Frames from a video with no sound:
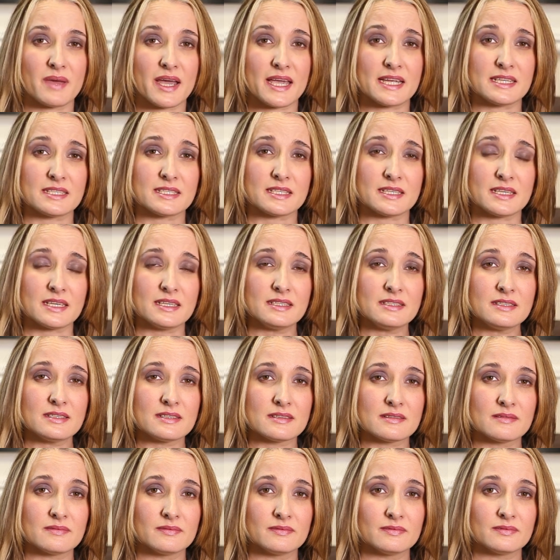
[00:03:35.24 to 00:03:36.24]

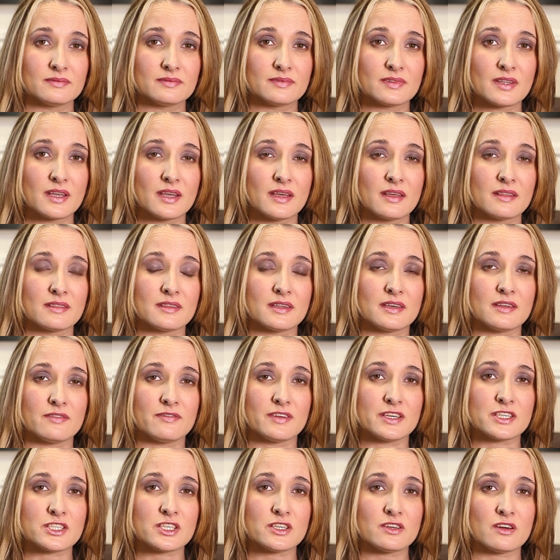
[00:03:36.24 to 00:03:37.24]
maintenance, the
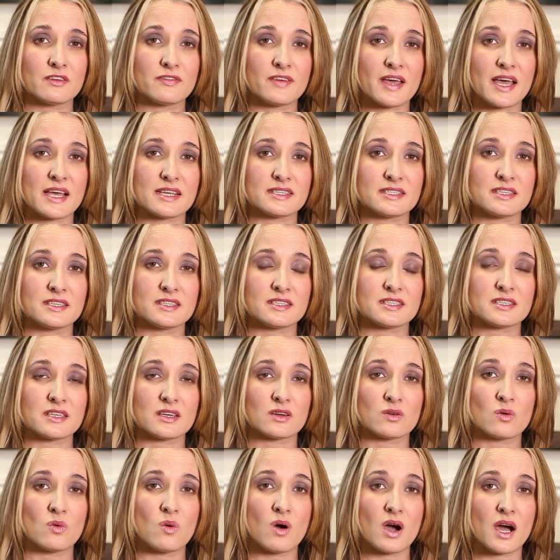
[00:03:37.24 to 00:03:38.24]
division of assets
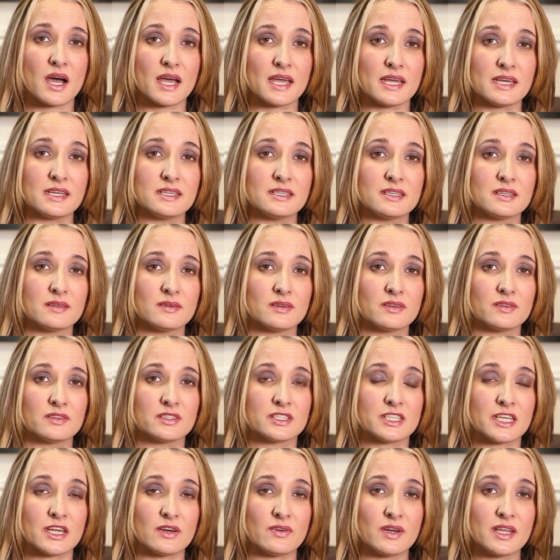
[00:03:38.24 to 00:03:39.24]
acquired
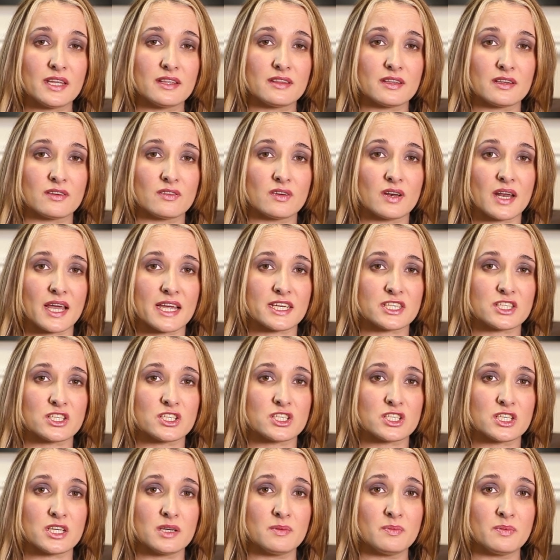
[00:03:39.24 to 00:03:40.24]
during the
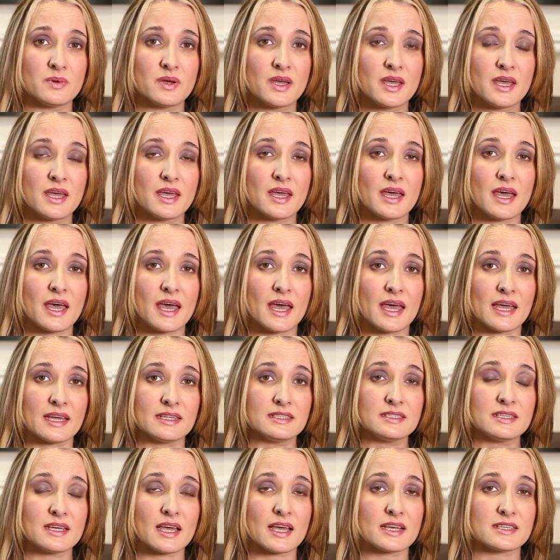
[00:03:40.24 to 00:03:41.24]
relationship,
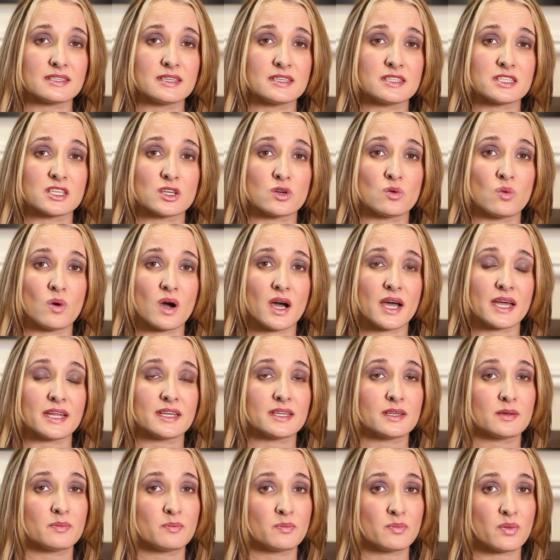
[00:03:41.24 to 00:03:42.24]
and assets
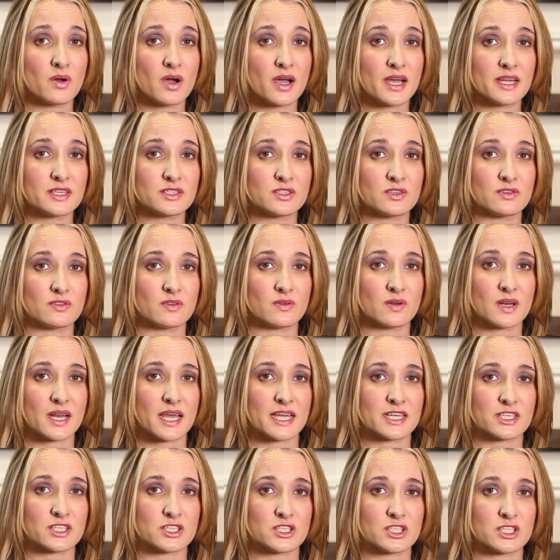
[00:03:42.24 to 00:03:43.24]
acquired prior to the
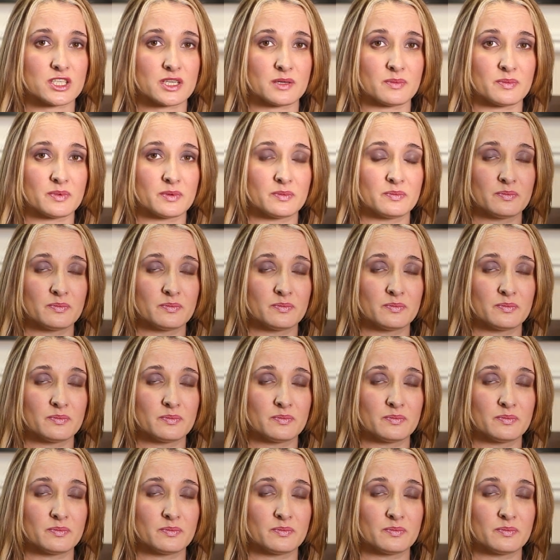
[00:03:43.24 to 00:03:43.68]
relationship.